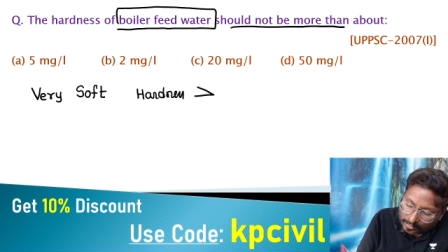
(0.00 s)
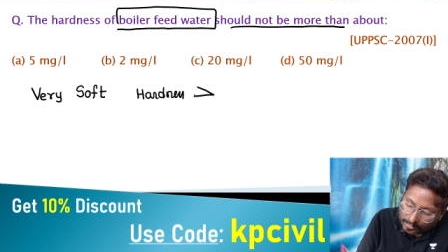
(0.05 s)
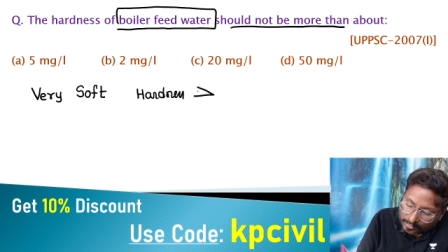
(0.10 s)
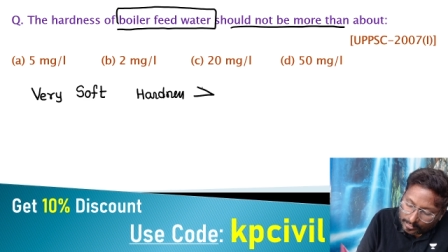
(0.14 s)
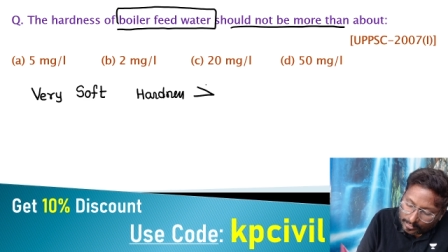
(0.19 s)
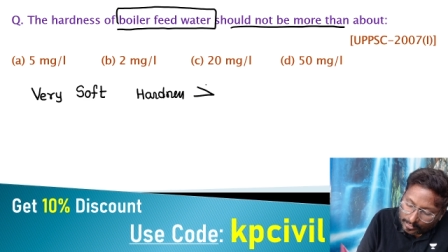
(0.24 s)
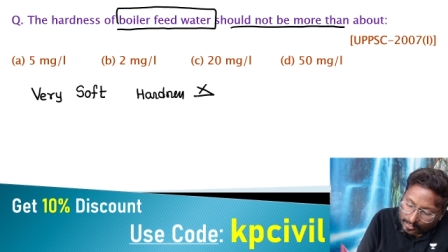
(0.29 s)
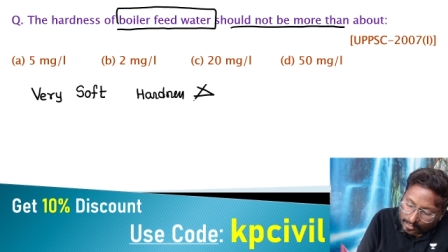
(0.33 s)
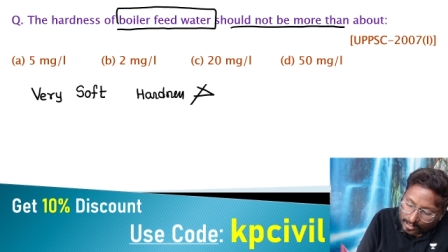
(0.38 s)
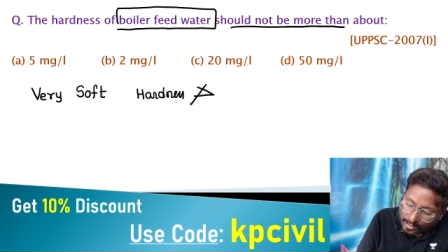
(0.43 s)

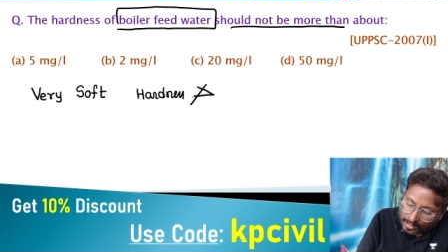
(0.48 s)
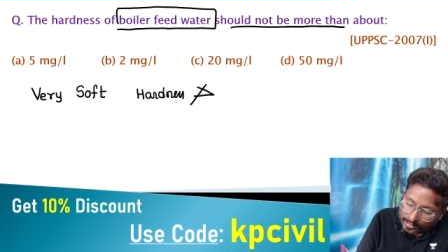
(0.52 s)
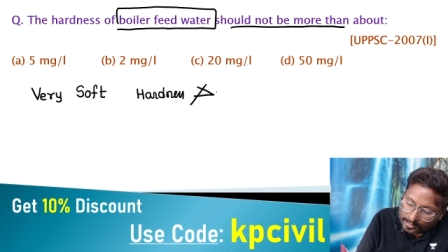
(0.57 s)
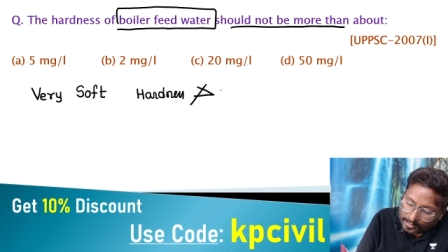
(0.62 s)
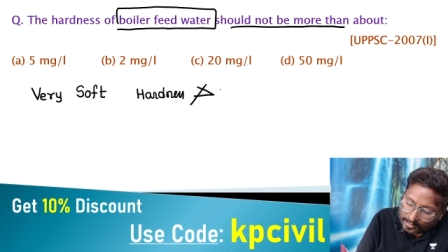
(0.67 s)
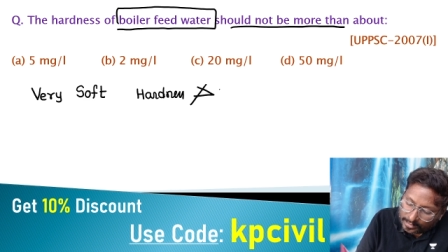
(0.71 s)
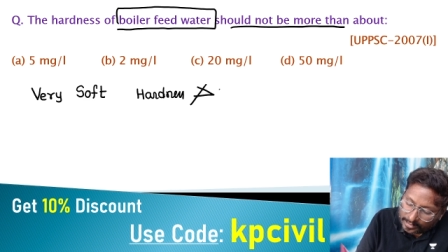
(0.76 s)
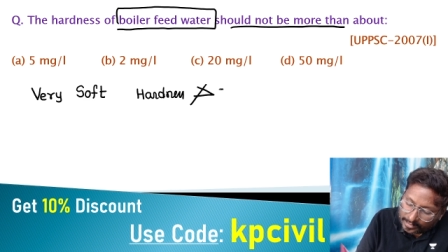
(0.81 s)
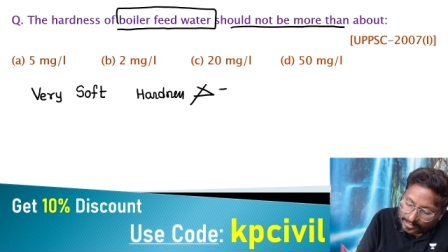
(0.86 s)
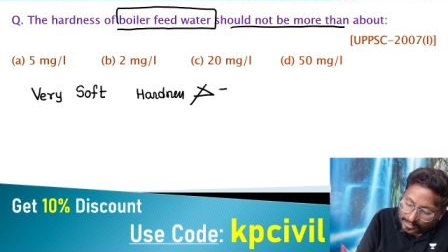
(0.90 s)
Not
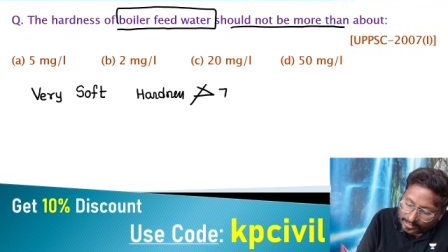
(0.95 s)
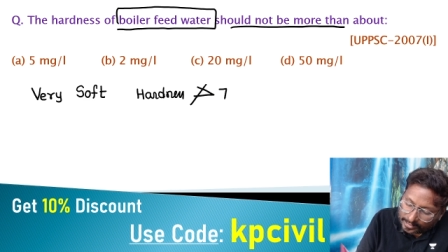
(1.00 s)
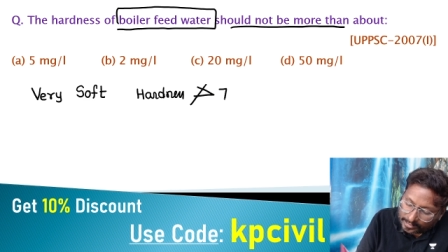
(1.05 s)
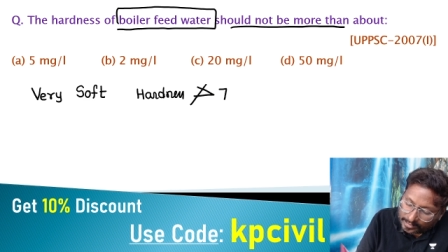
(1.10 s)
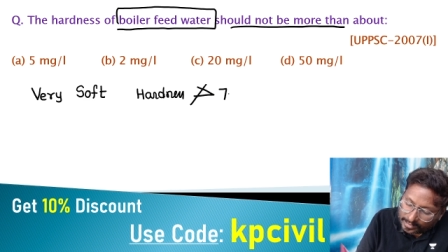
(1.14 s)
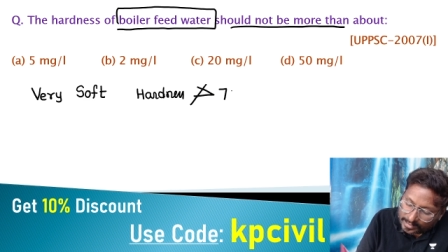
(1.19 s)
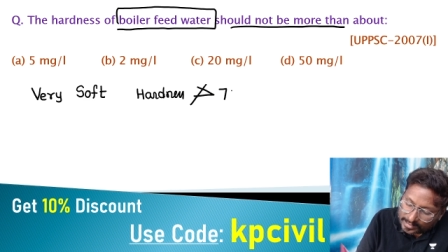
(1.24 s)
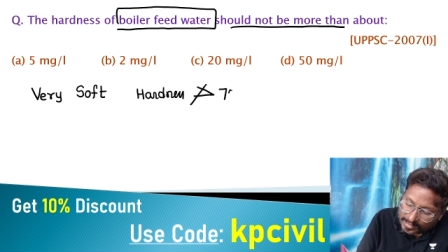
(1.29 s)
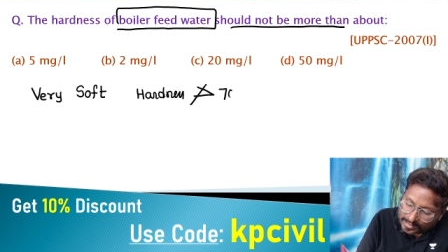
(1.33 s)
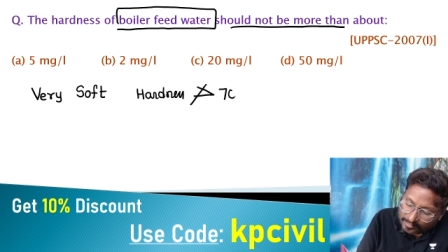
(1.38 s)
greater
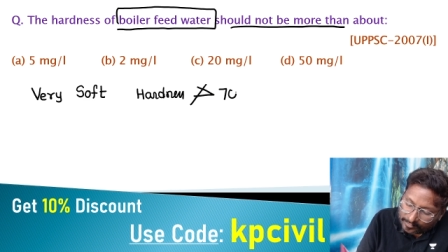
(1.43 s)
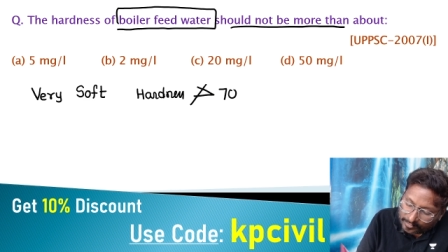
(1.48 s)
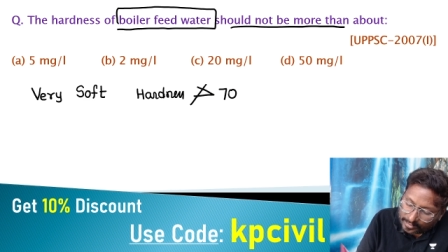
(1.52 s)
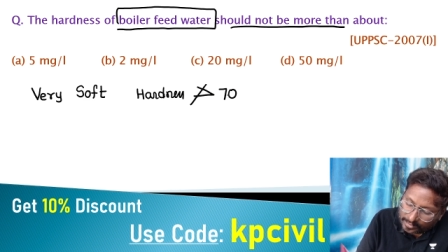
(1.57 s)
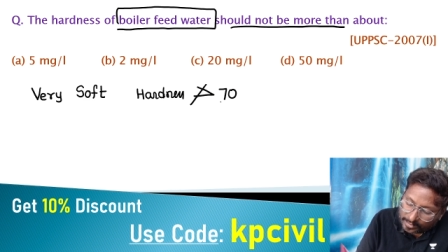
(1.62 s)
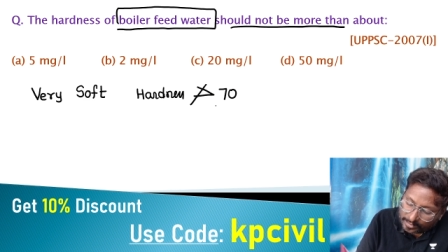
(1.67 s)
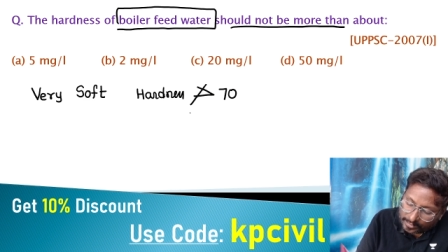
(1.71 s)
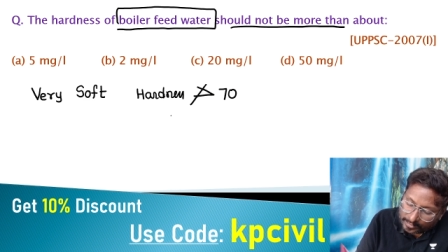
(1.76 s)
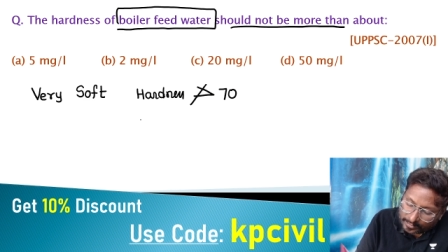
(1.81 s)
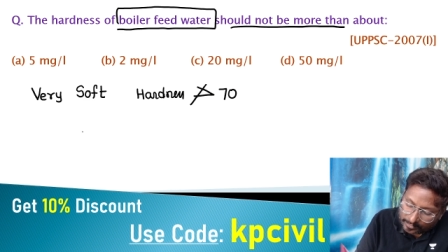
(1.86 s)
than
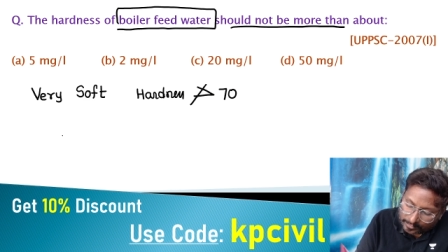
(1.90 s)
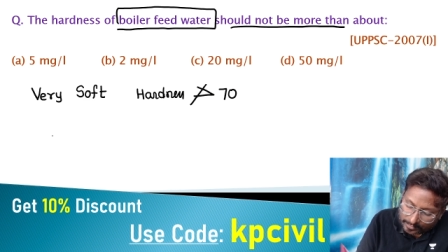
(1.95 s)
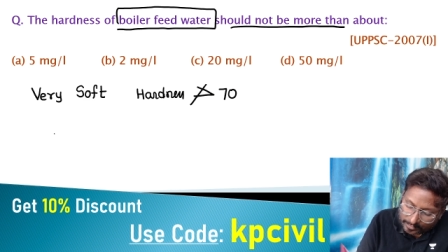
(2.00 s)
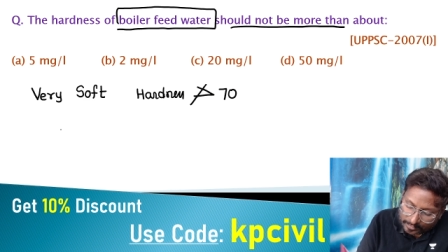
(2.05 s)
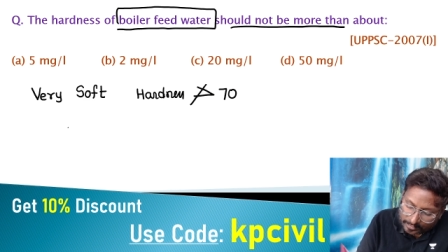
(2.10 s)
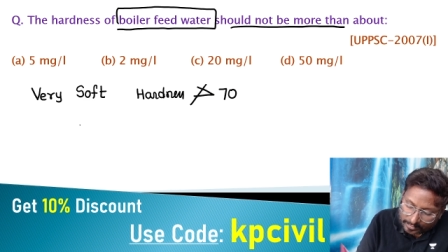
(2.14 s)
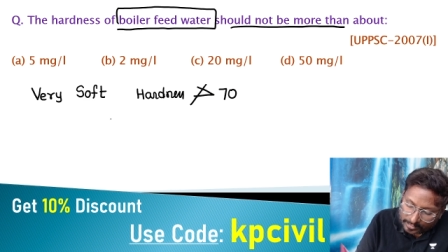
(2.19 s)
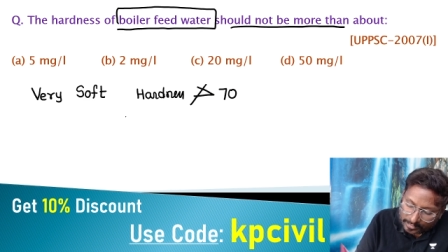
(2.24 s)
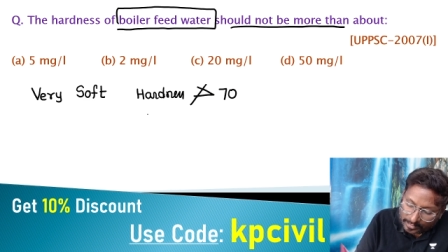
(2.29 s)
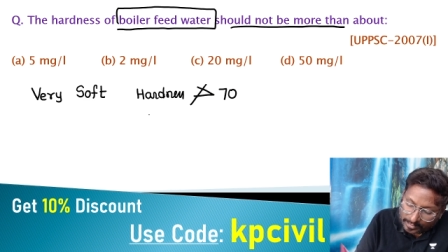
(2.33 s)
70.
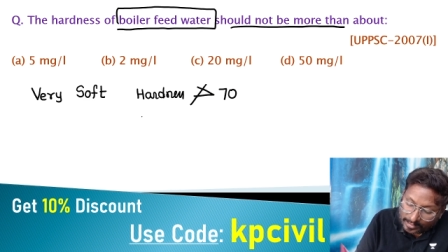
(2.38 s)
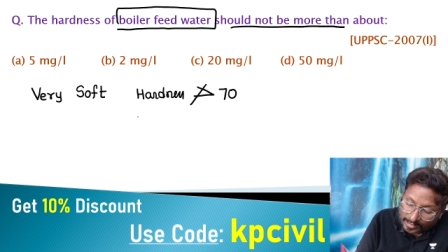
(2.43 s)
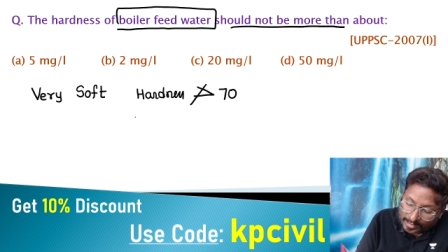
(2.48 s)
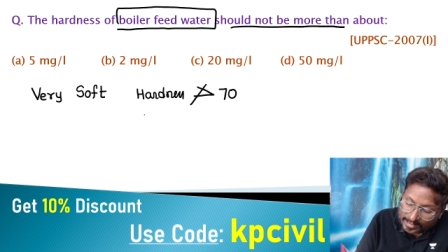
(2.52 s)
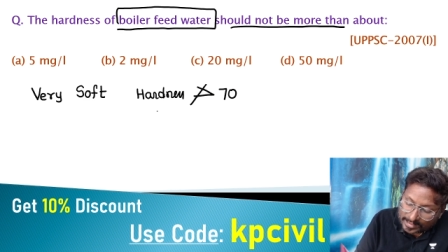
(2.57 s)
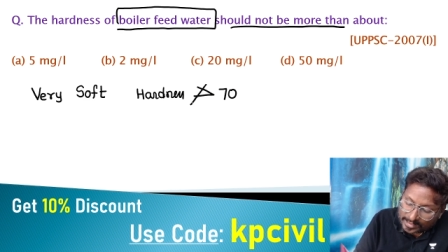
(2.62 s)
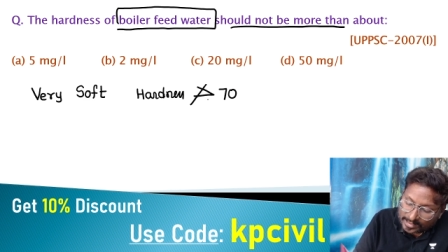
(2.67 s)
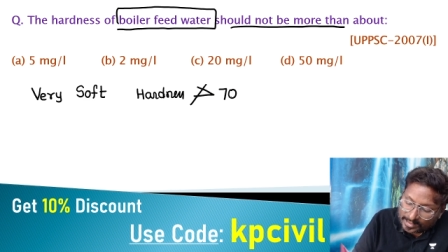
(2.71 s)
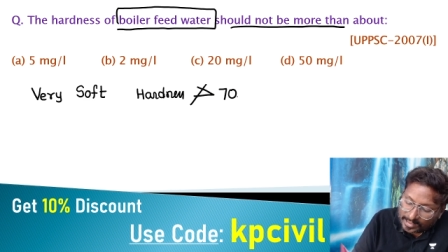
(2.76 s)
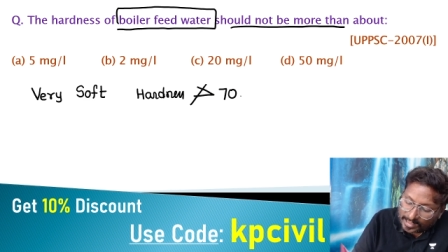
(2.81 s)

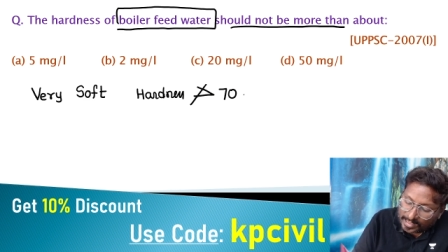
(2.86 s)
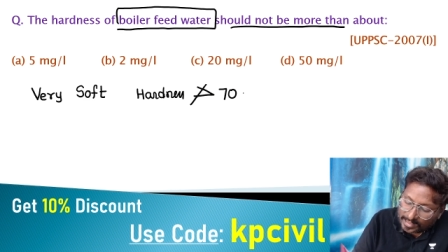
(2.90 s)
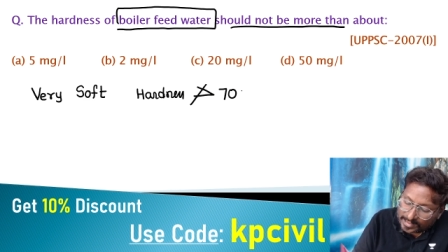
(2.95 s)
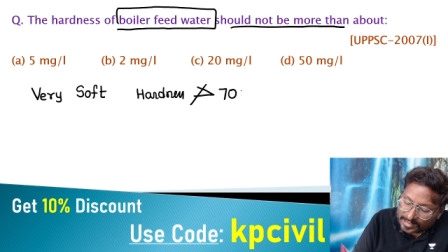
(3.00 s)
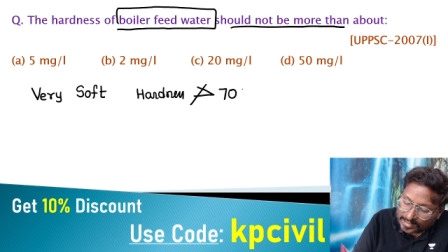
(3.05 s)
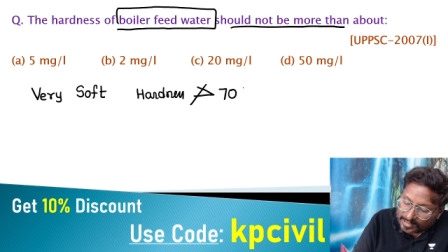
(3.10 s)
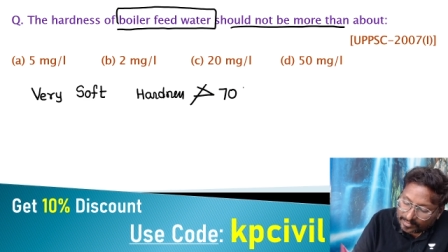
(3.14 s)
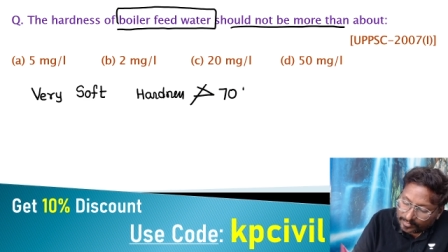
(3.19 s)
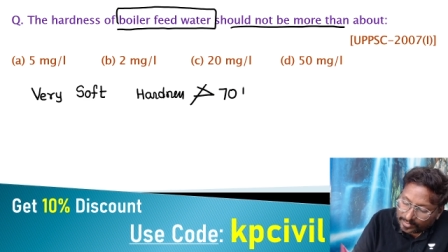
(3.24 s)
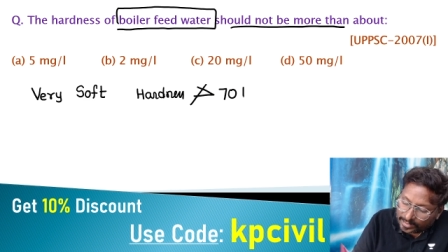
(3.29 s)
Less than
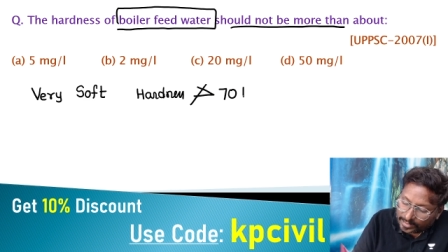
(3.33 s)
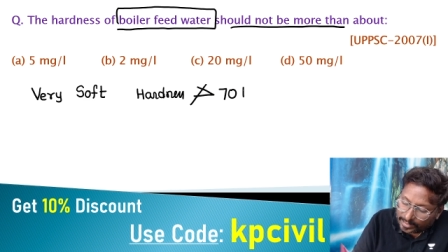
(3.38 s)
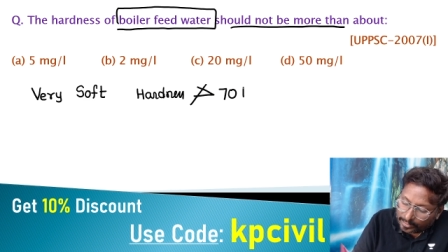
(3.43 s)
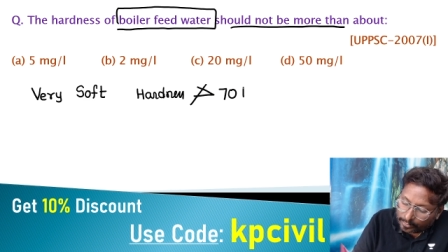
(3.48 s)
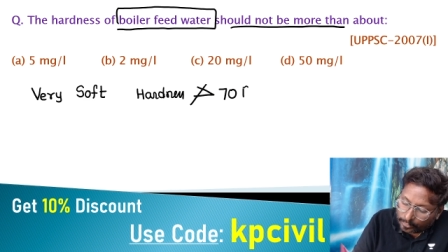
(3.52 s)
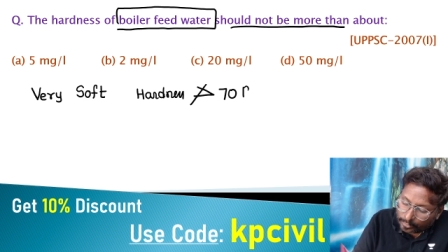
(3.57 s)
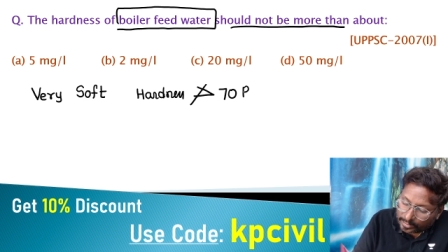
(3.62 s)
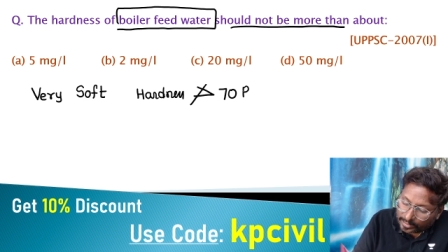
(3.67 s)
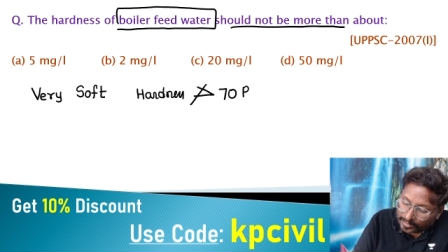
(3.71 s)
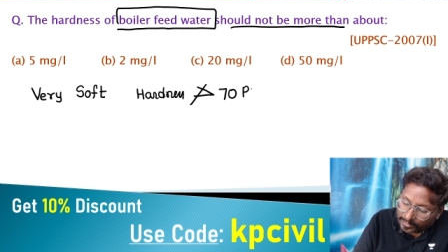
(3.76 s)
70,
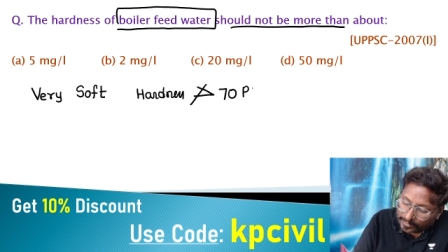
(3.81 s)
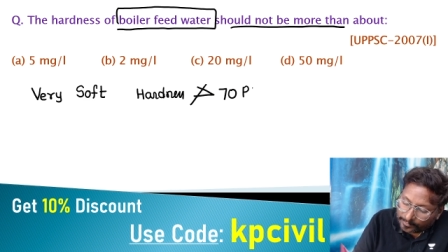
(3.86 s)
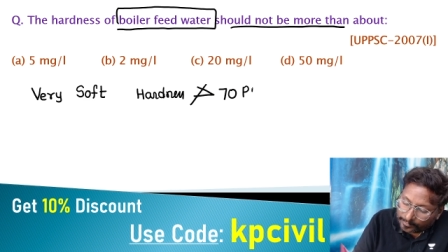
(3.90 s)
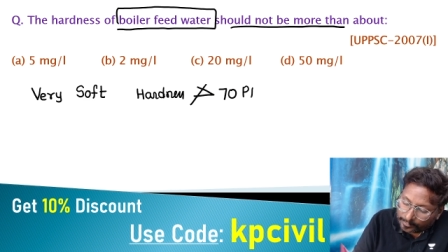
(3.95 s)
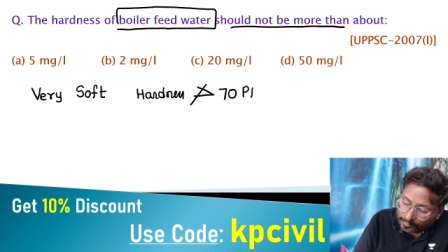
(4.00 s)
okay.